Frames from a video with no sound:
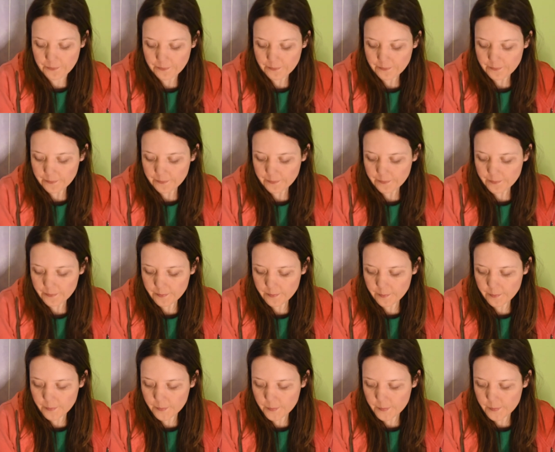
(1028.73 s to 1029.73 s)

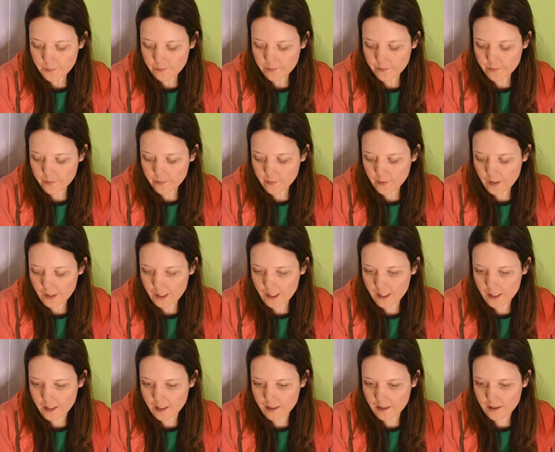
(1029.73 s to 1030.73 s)

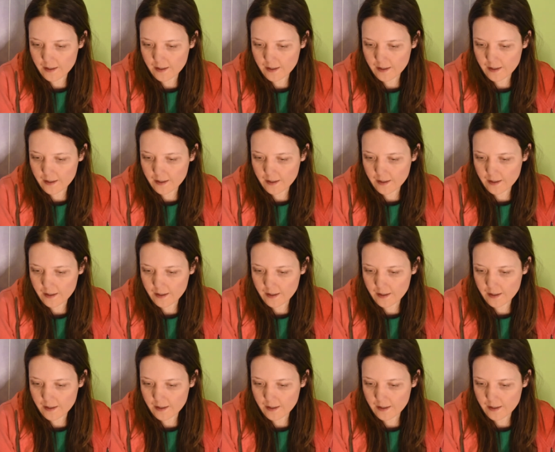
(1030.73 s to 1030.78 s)
[no speech]